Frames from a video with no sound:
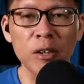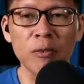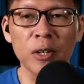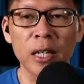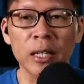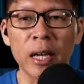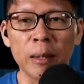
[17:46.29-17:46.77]

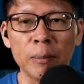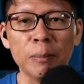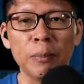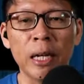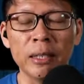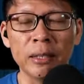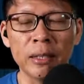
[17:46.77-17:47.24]
and
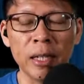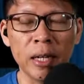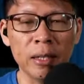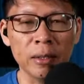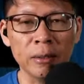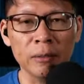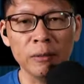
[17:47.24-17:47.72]

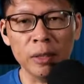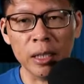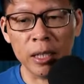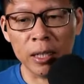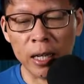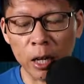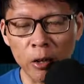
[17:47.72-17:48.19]

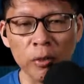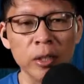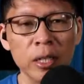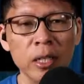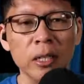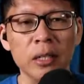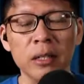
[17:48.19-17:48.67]

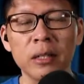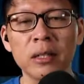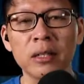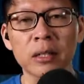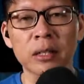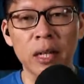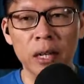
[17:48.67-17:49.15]
healthy in this
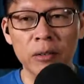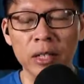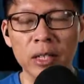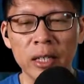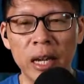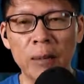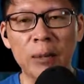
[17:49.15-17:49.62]
current
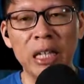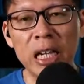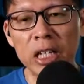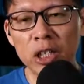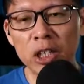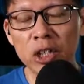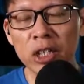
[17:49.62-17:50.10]
time and age.